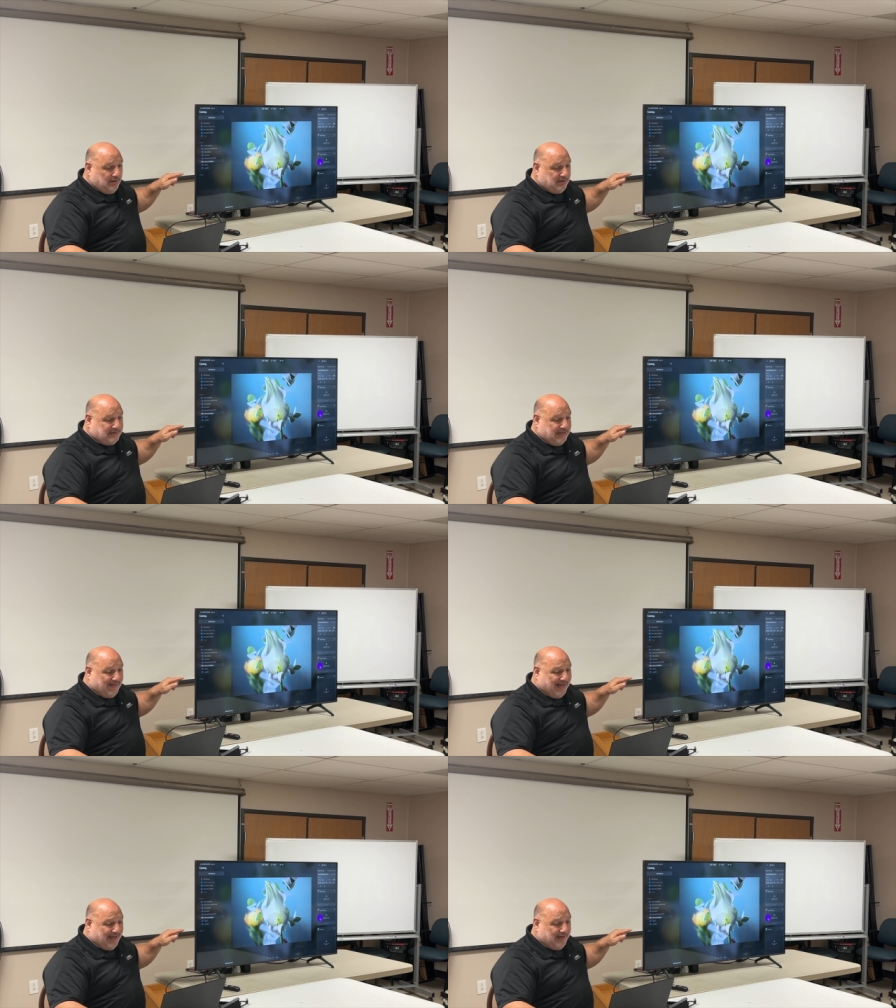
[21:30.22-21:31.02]
You see
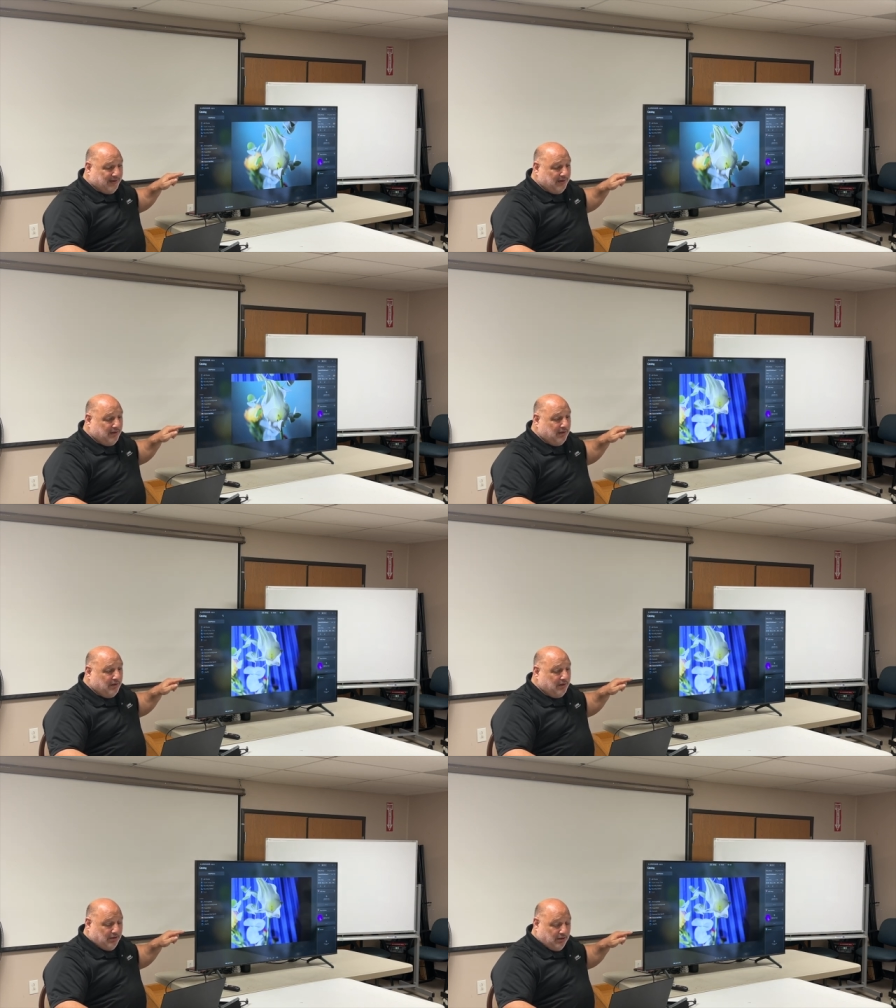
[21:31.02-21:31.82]
that?
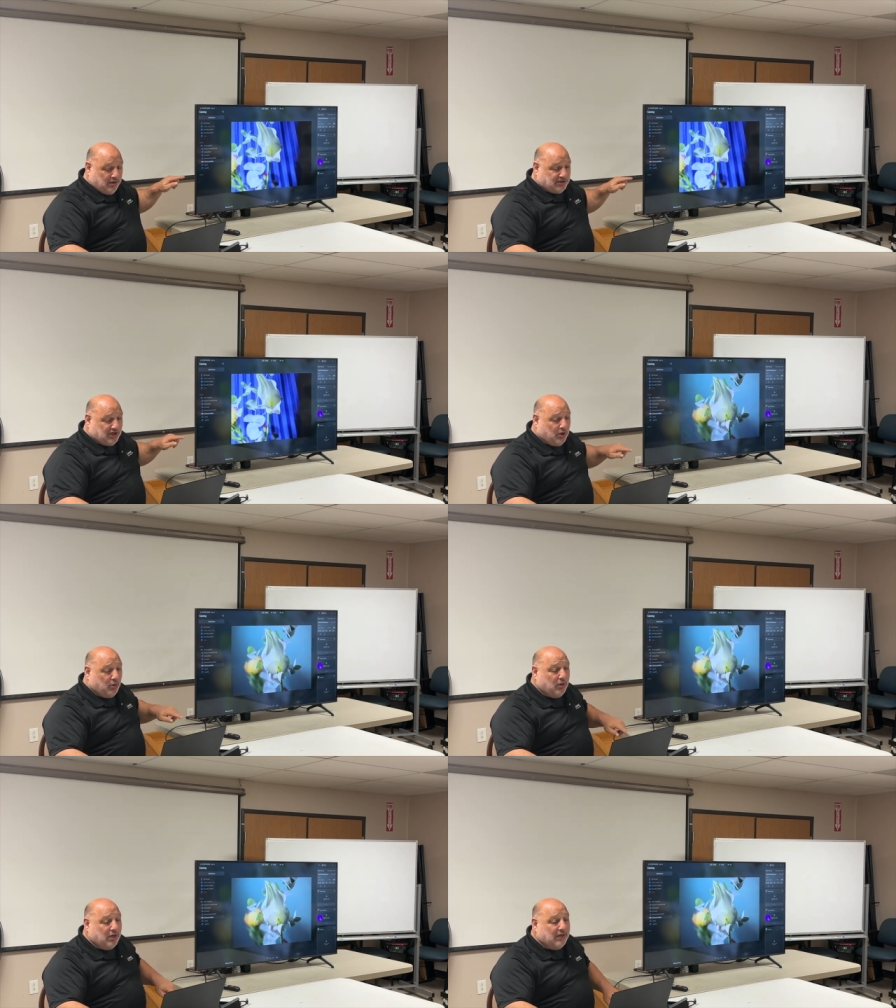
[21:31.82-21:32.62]

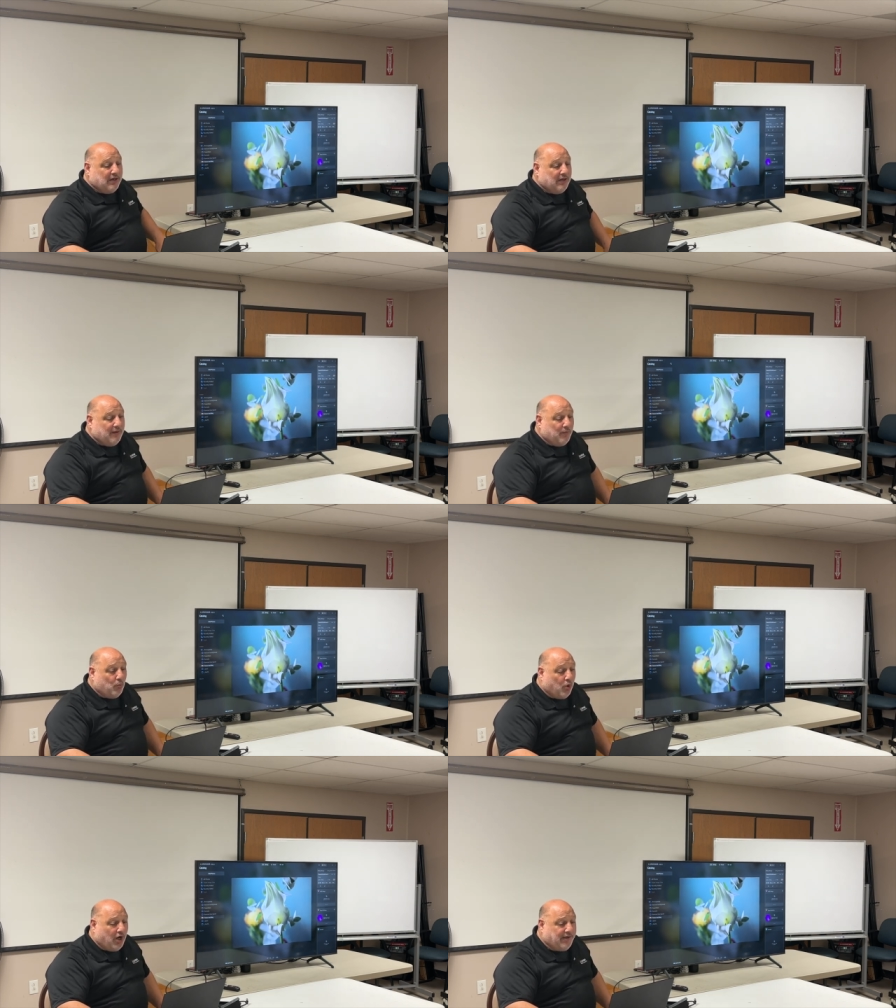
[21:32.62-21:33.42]
So
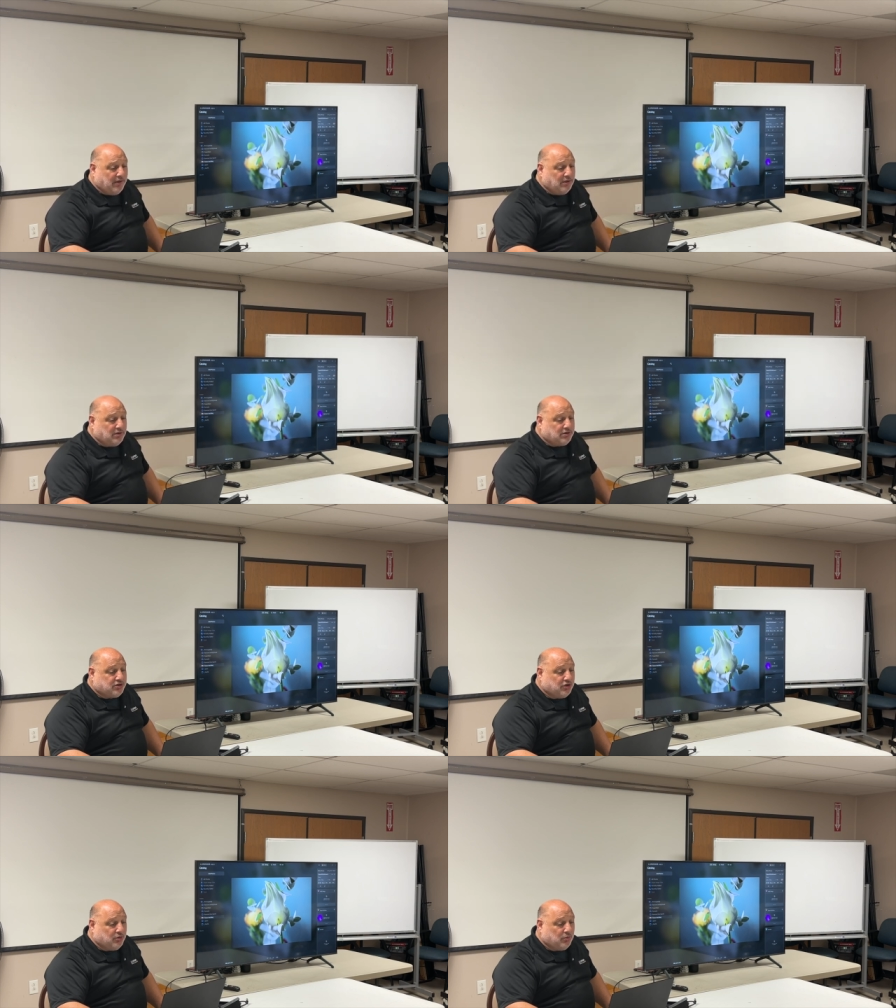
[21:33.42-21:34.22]
one,
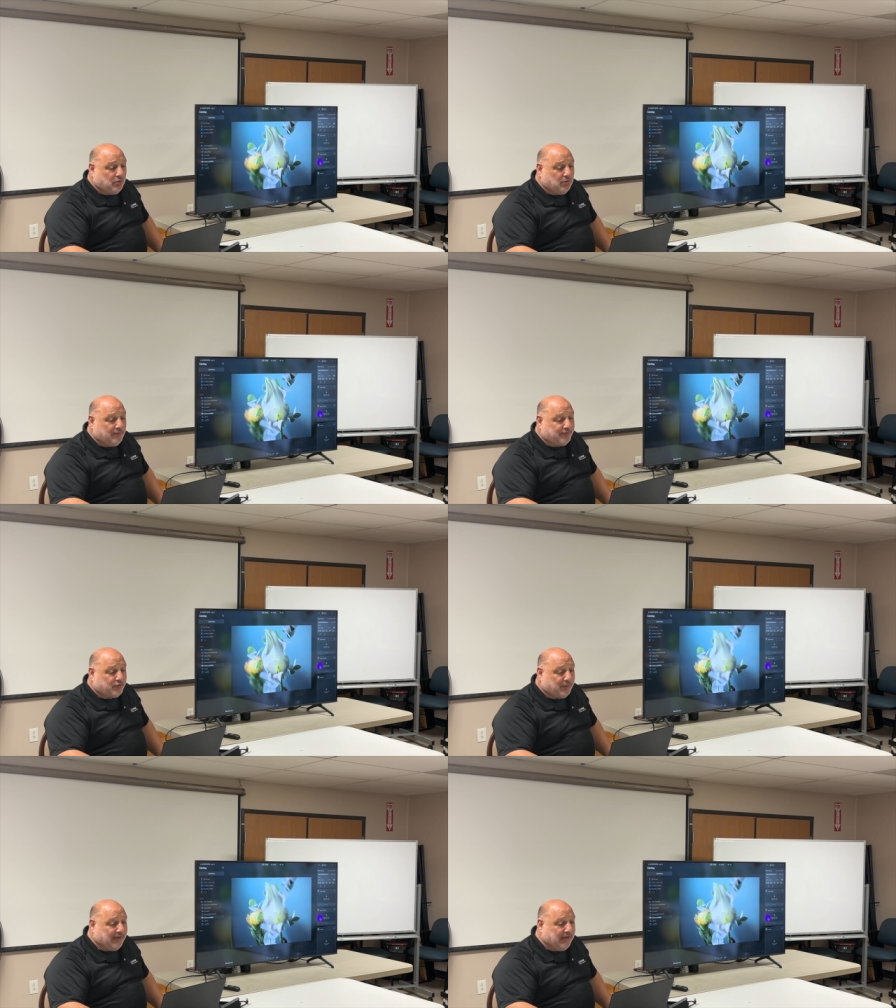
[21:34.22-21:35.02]
two,
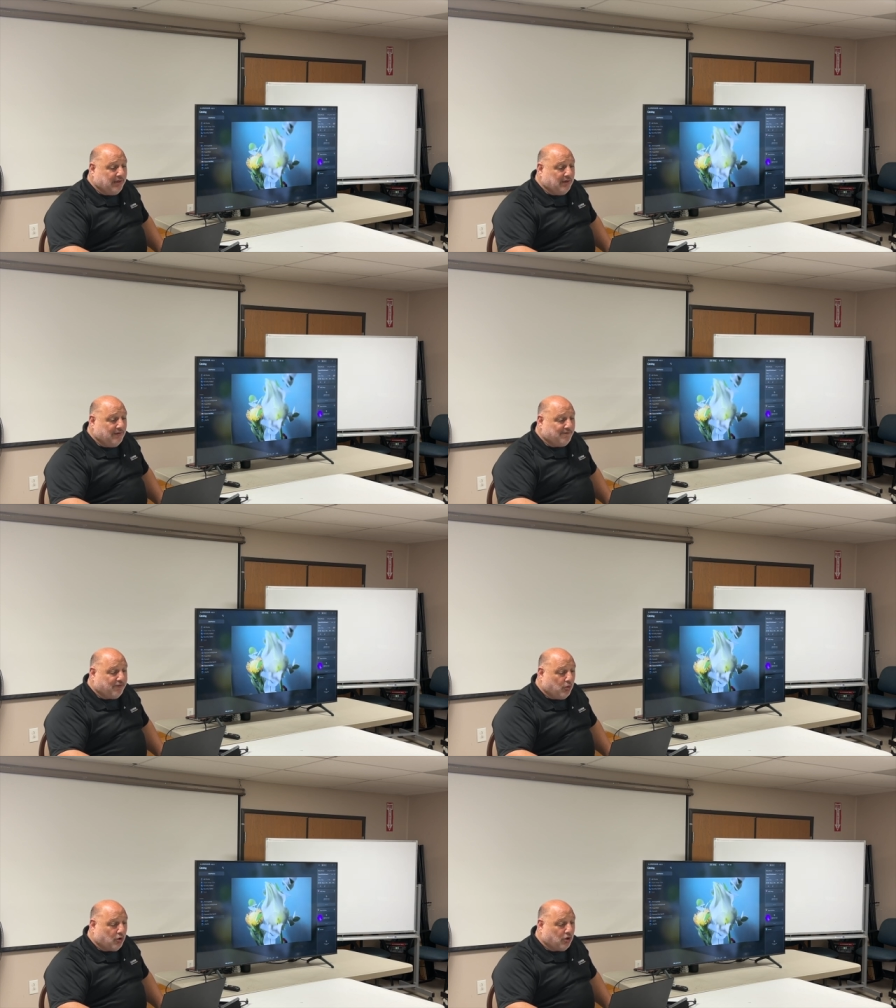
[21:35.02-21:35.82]
three,
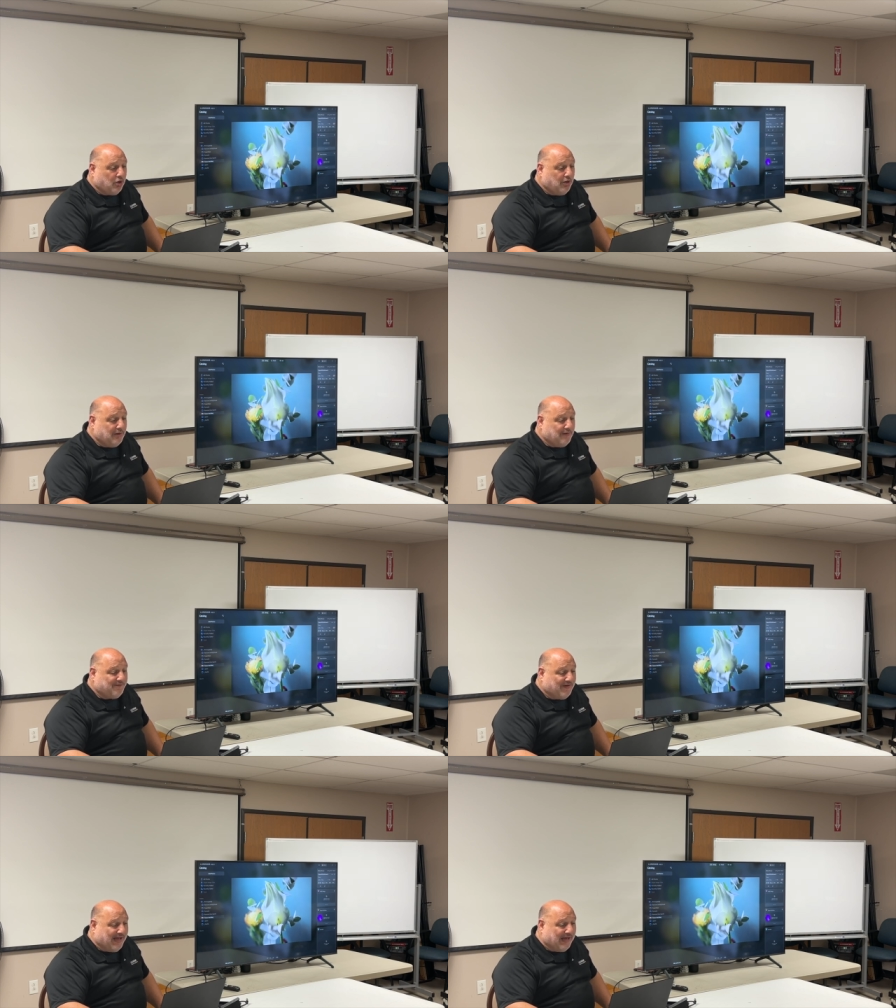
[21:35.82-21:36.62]
four,
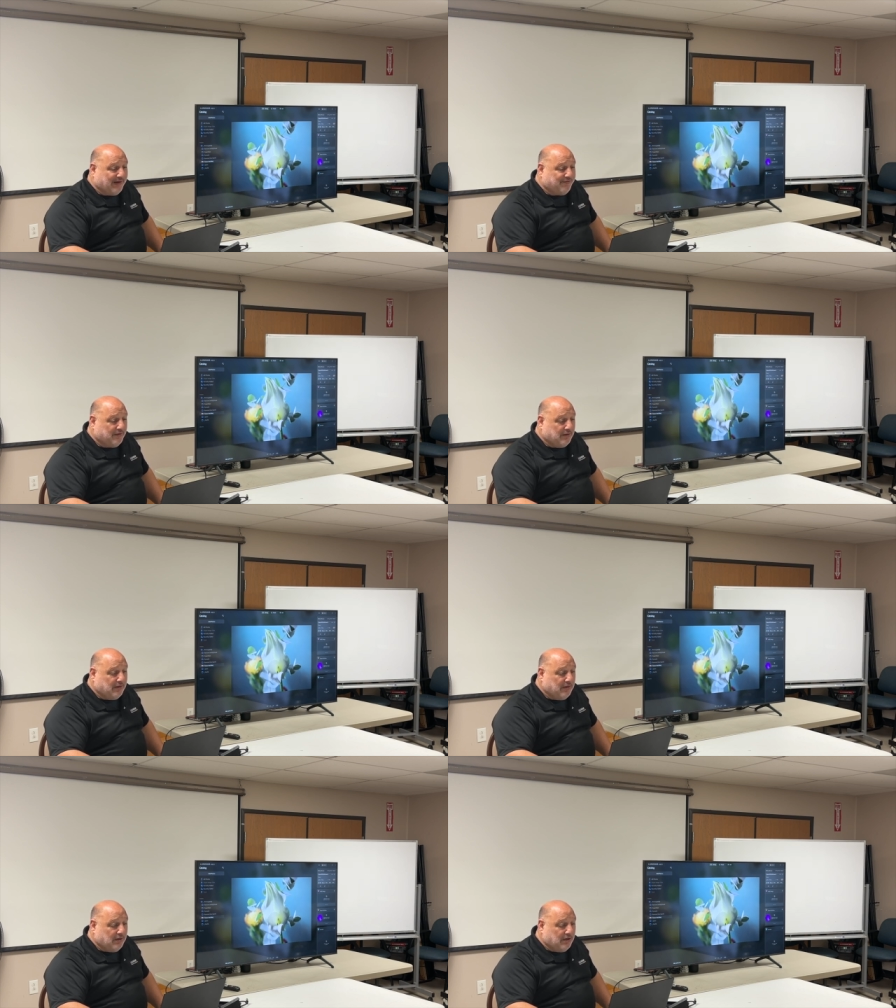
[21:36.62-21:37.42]
five.
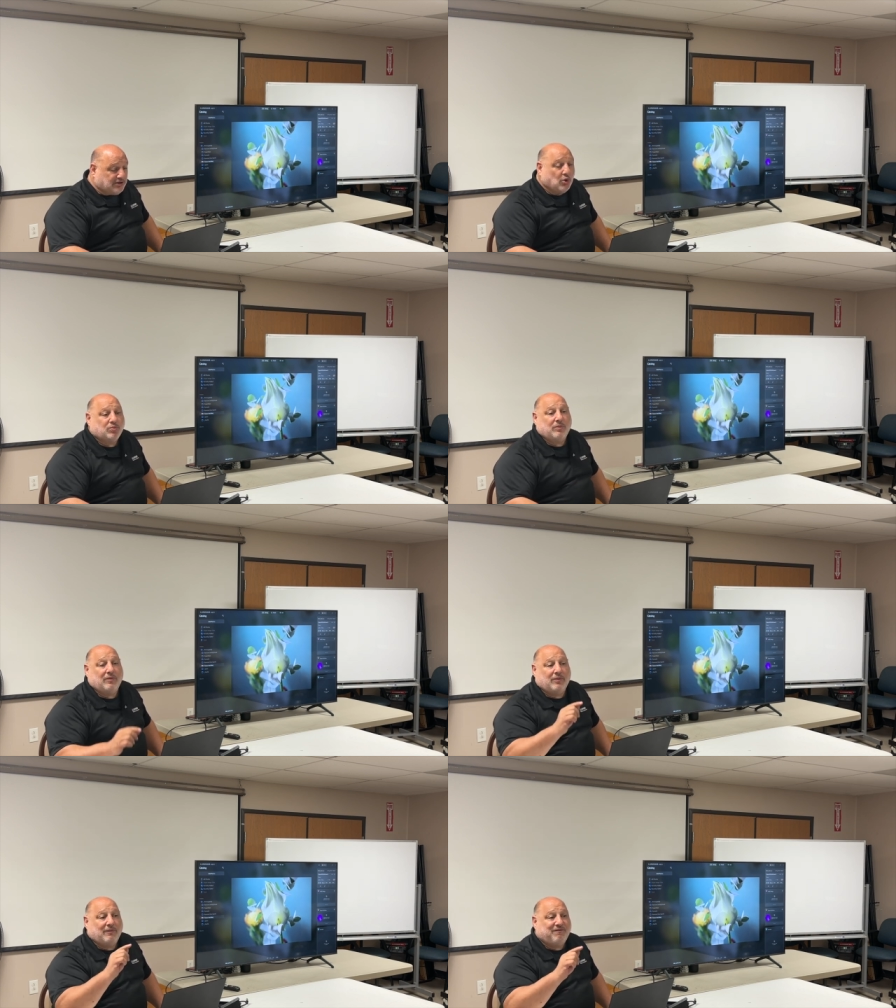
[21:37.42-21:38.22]
So
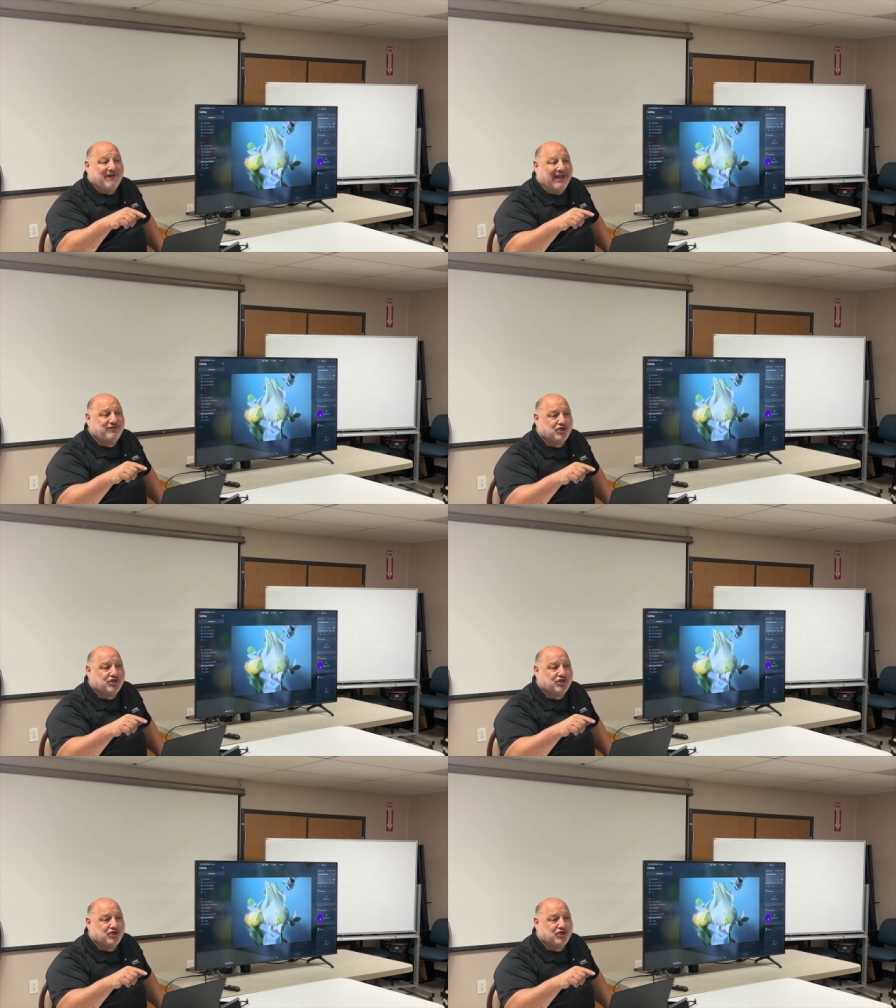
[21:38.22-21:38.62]
five